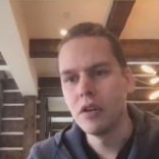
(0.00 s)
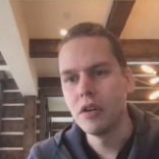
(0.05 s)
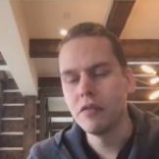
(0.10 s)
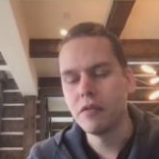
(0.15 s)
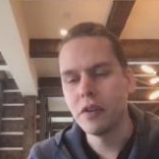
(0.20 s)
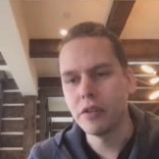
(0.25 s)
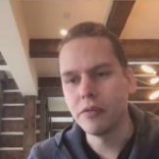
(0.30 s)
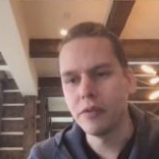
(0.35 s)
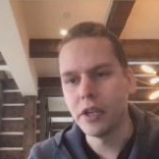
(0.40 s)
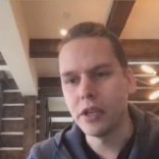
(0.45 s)

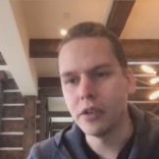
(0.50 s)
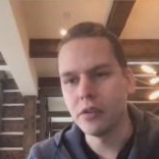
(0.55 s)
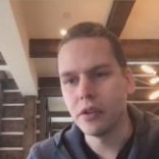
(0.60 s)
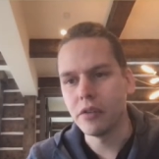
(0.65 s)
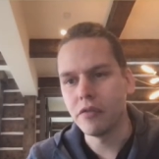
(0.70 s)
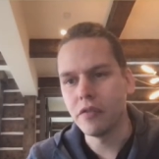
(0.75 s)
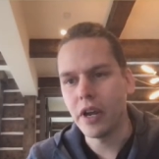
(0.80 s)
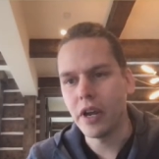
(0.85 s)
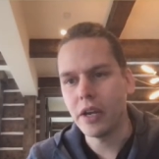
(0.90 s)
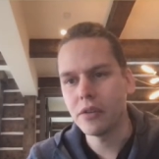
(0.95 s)
fundamental
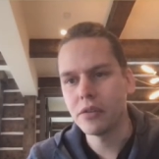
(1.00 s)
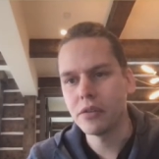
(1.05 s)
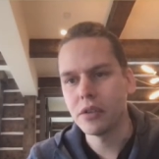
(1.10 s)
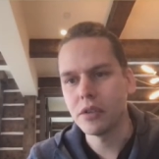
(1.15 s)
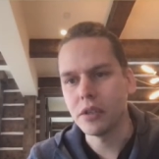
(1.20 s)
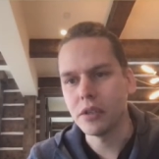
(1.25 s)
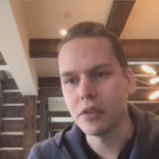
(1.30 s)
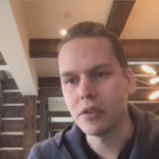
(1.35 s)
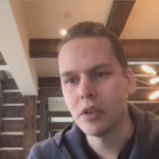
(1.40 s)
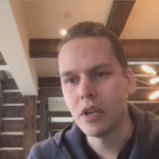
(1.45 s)

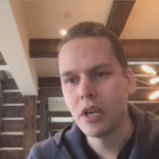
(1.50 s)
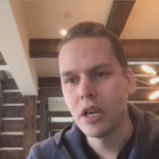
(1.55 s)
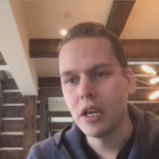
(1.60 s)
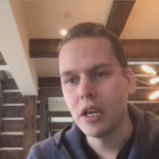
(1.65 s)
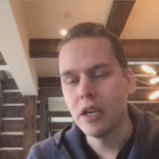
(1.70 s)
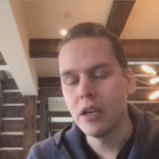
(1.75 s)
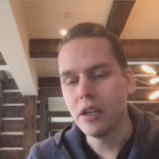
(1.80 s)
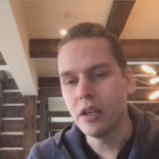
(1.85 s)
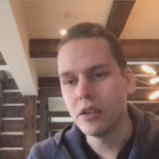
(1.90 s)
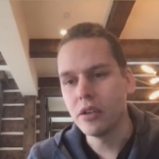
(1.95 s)
advances
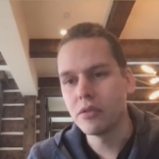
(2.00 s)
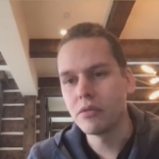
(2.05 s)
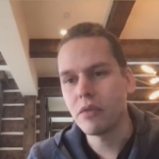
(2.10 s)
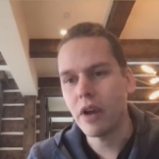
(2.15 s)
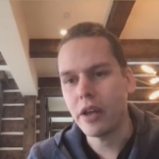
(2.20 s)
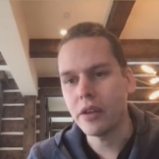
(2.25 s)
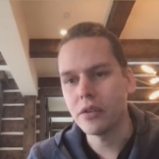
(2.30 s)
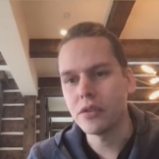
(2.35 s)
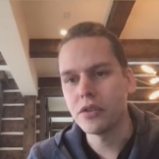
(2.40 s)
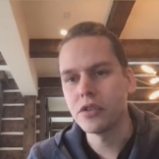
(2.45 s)
is
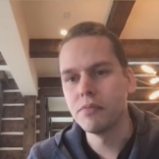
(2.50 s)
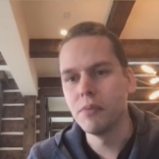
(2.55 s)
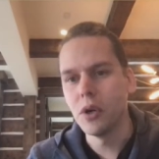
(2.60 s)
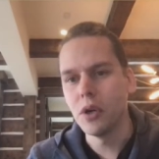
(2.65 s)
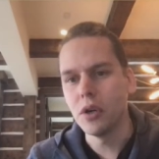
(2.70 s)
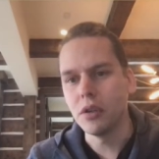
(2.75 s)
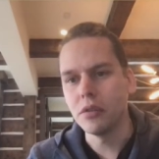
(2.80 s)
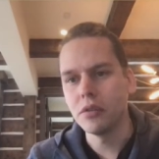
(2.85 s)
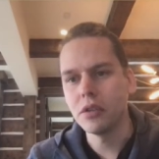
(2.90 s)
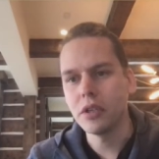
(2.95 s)
rather
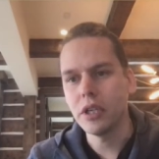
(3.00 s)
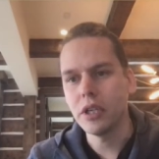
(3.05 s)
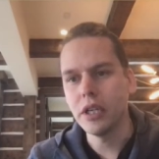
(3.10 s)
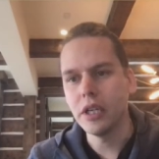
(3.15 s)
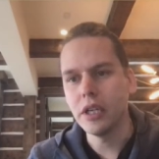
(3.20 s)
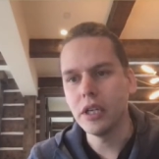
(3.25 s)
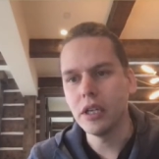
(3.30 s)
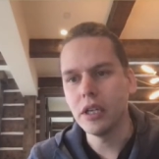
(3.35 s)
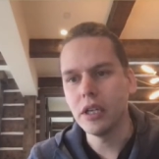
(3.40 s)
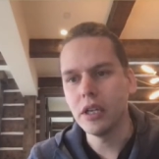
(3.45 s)
small.
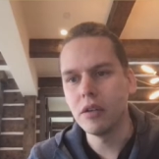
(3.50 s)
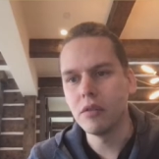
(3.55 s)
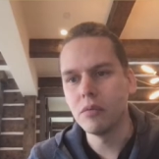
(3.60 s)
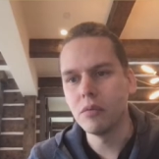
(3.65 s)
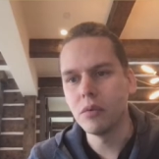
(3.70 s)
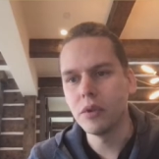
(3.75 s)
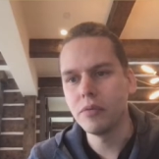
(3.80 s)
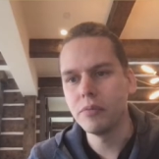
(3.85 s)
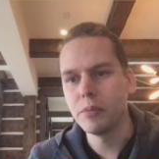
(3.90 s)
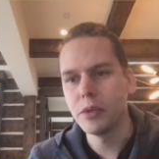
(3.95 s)
And
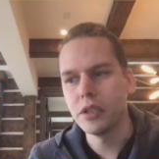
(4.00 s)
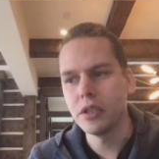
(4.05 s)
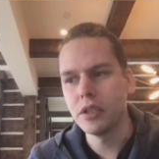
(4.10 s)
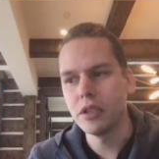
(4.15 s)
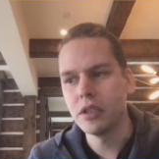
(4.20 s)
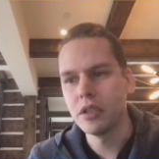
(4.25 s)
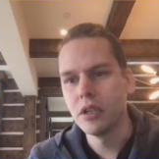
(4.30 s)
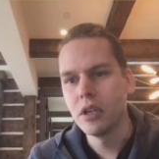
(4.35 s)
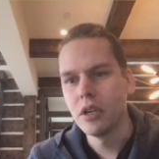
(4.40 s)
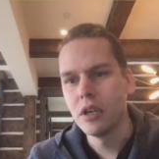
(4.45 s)
we've been